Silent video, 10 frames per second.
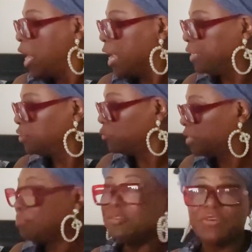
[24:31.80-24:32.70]
And don't
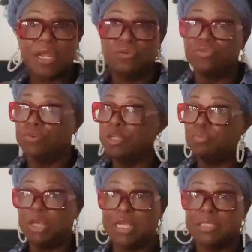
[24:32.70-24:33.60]
let me find no
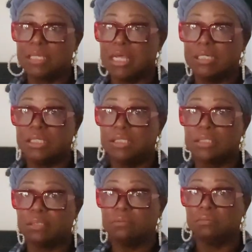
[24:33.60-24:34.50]
green pants like
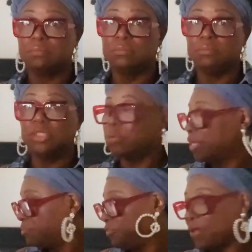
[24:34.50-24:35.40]
this. Don't
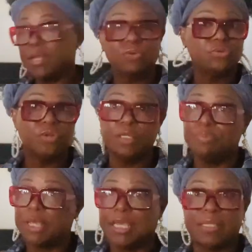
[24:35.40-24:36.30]
let me find no green
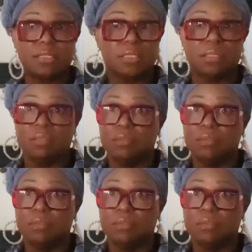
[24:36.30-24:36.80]
pants.